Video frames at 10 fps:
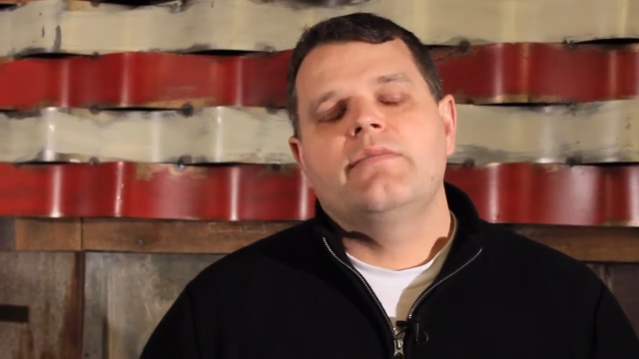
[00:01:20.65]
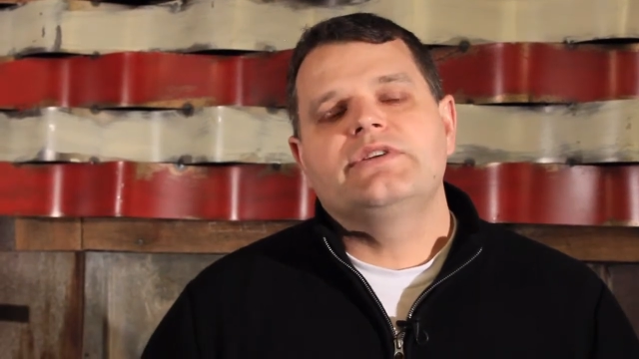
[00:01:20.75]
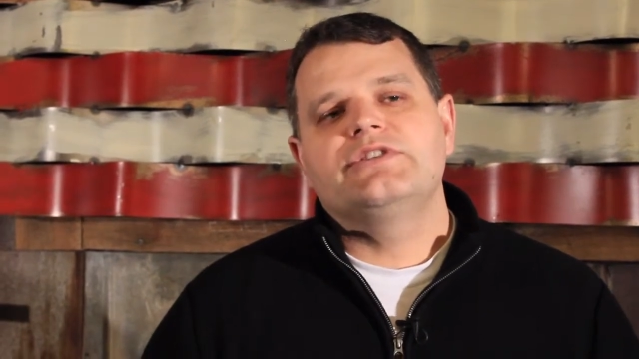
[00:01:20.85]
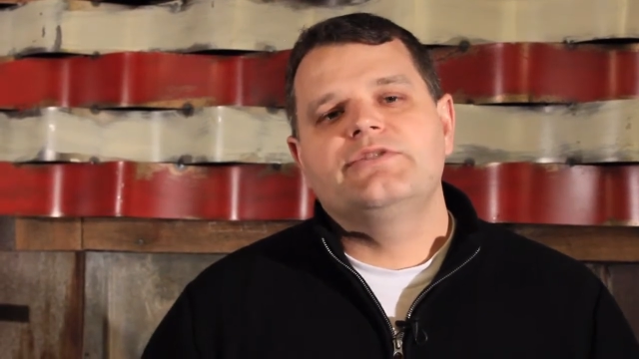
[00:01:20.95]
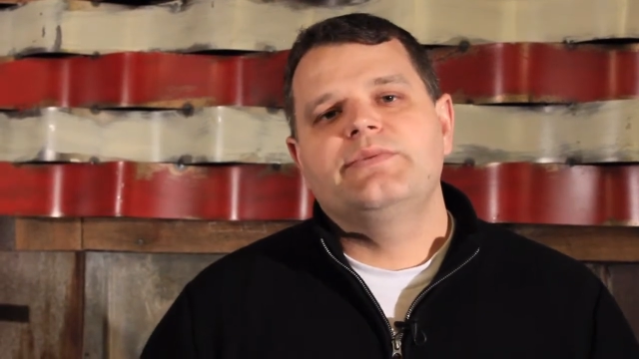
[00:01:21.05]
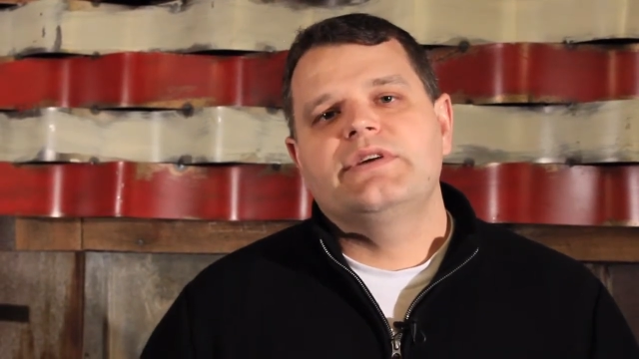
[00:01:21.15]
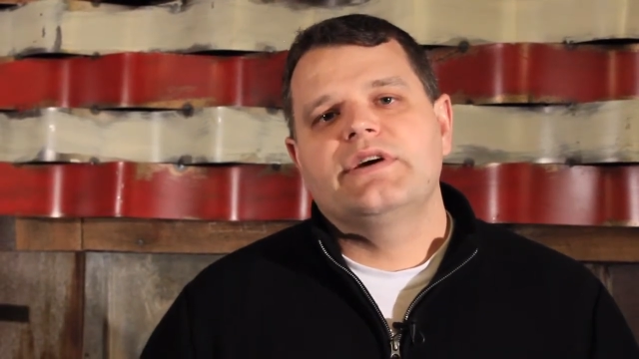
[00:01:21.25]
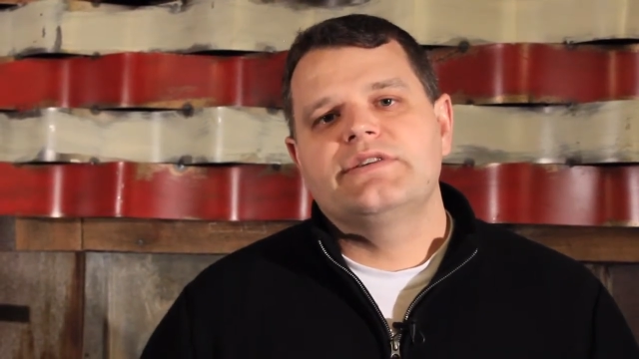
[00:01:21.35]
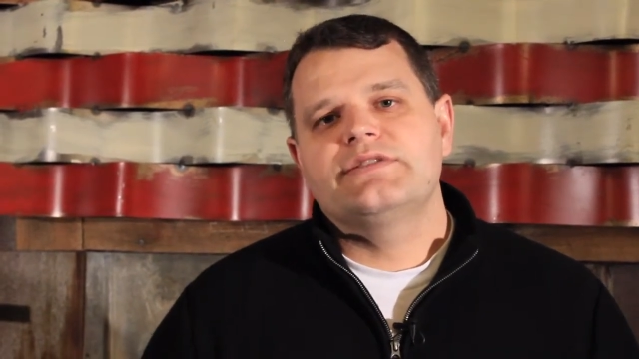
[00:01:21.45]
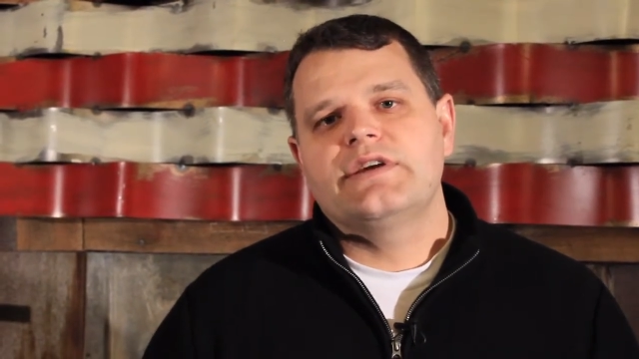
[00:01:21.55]
but just
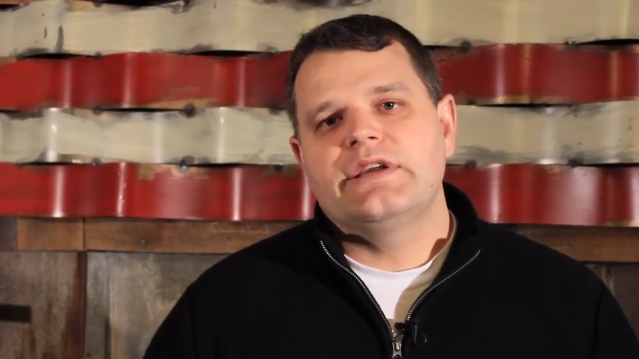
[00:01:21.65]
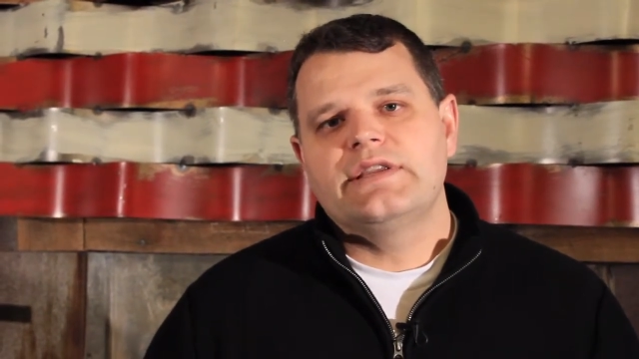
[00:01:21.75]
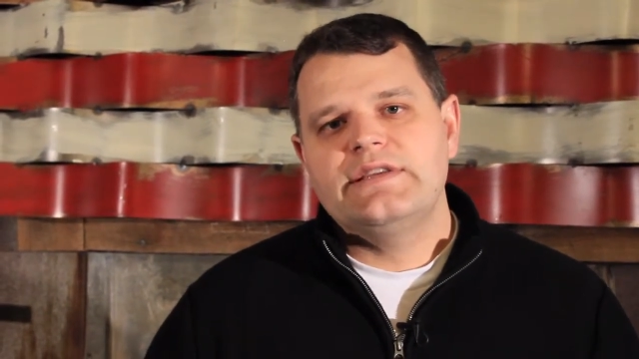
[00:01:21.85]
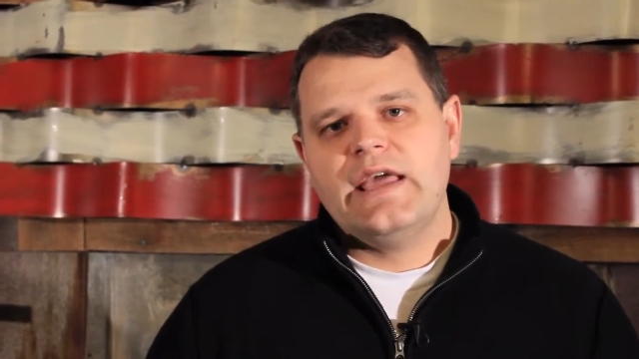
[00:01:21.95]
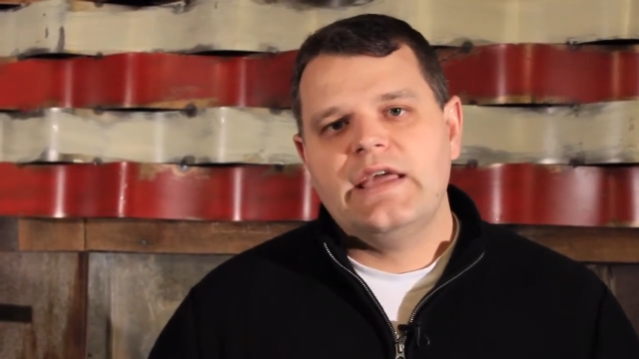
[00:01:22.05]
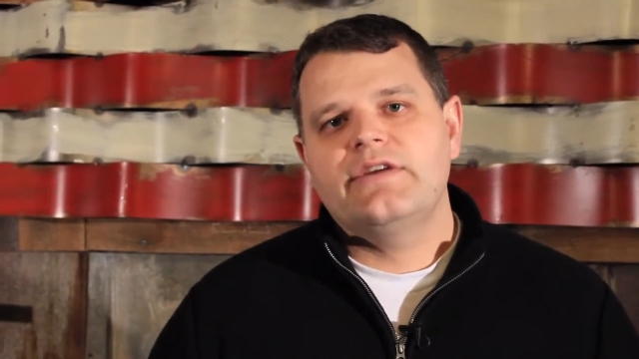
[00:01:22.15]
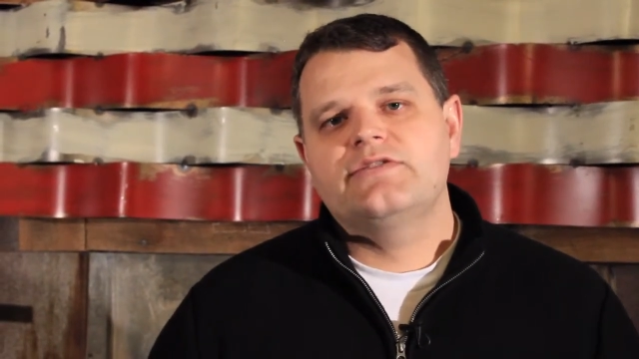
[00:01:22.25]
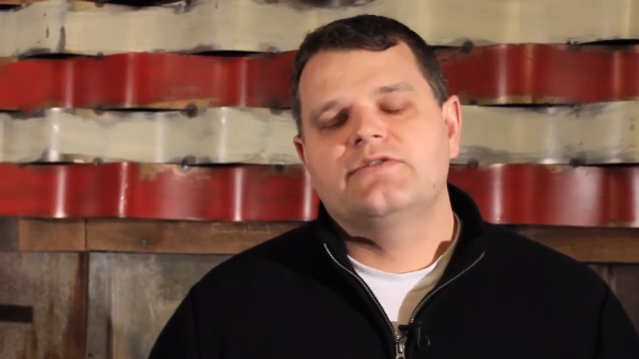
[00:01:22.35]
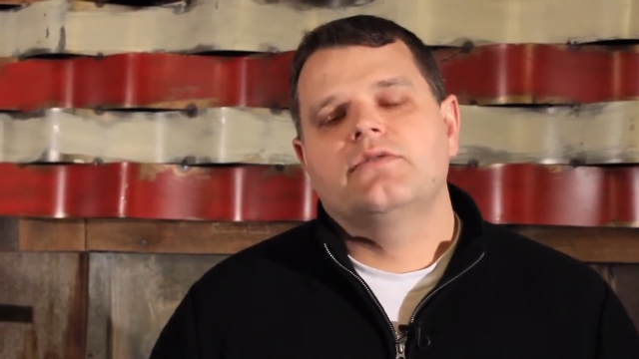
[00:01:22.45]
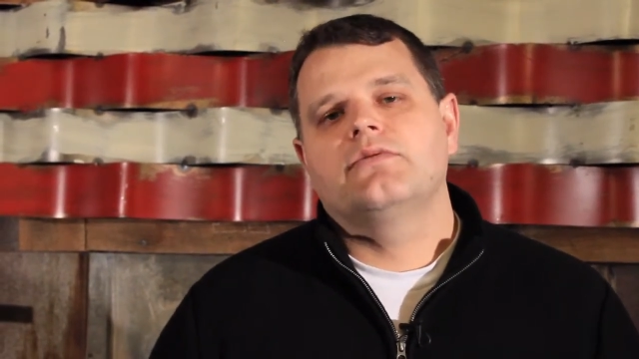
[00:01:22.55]
because they take
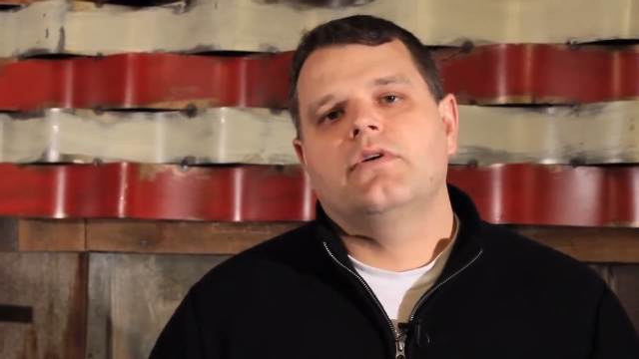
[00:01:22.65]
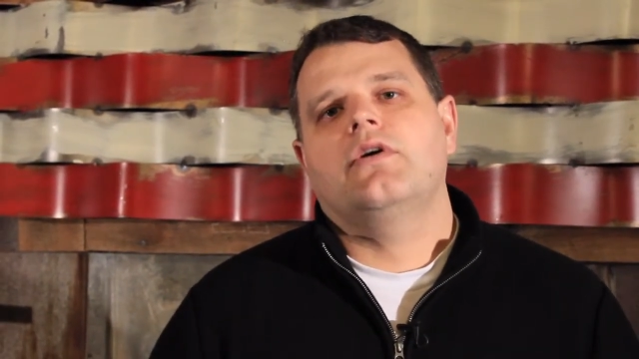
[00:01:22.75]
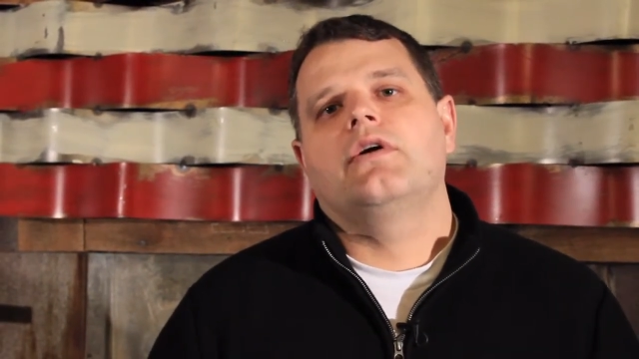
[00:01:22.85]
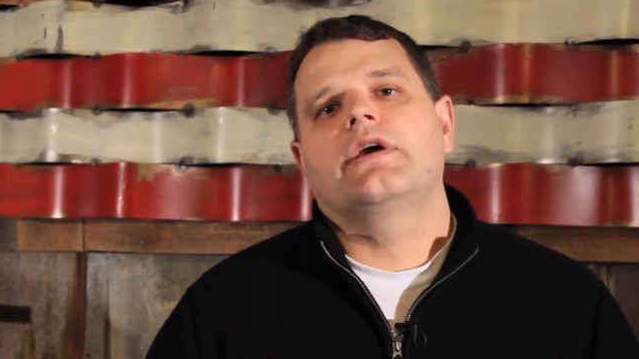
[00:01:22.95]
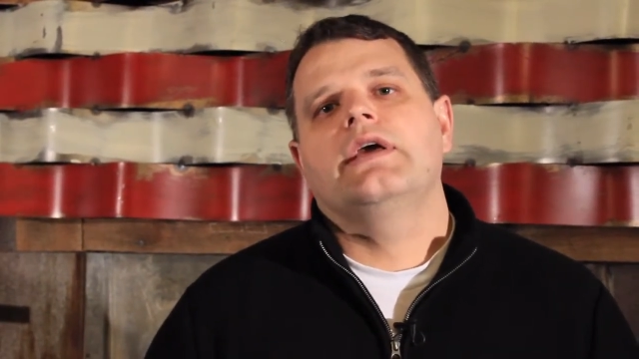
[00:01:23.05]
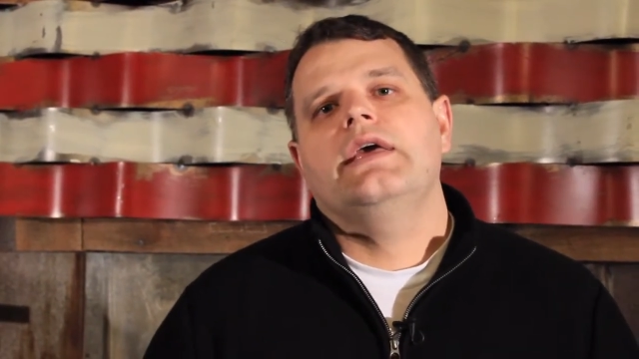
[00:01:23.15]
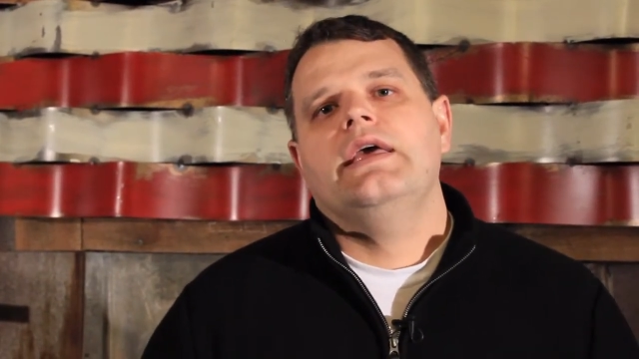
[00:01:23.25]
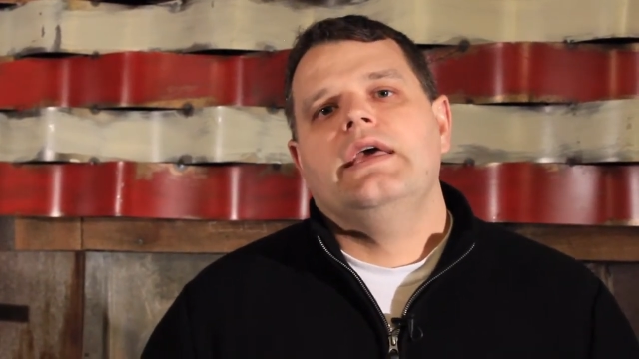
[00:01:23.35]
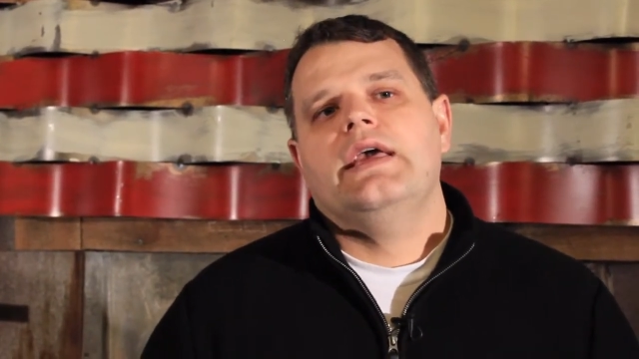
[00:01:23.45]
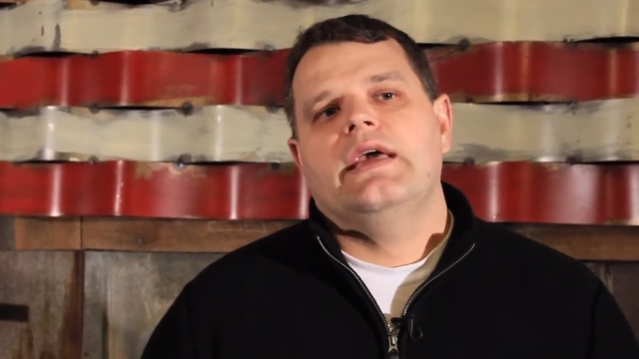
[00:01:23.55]
so long.
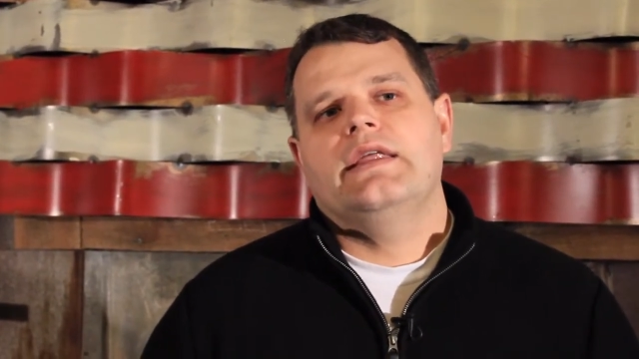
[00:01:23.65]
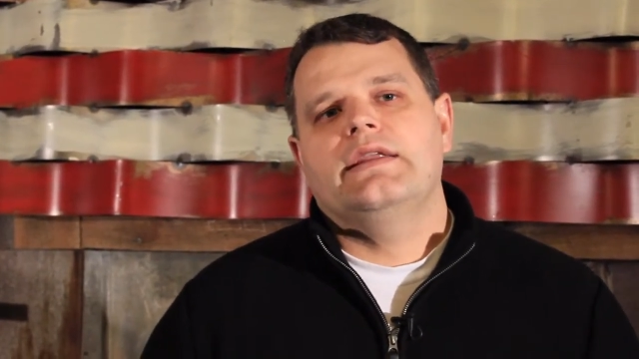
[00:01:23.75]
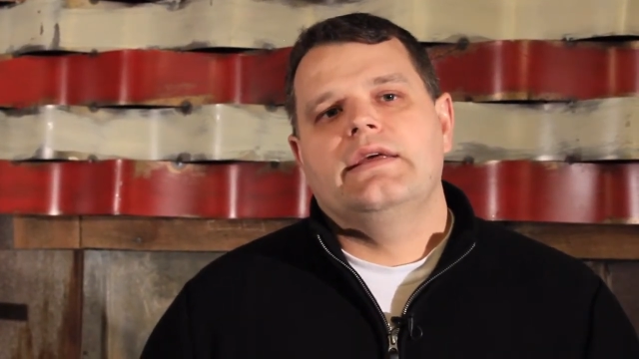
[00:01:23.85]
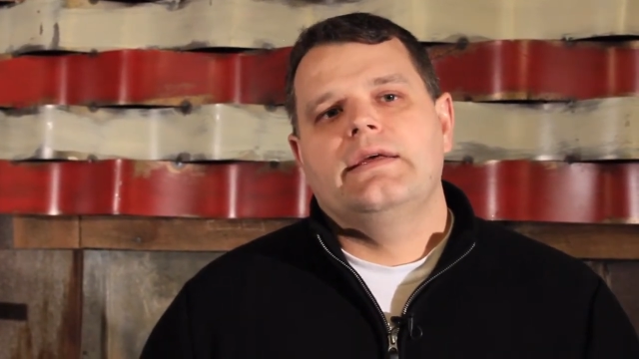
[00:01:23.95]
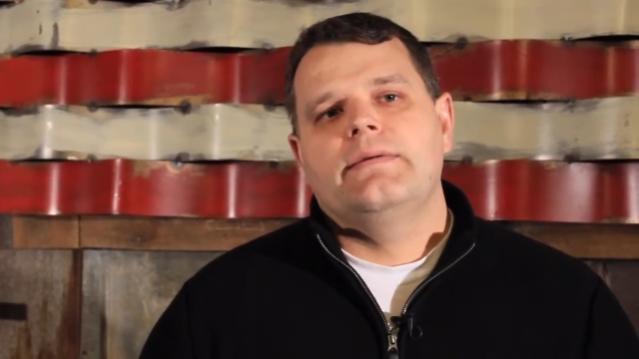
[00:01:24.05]
And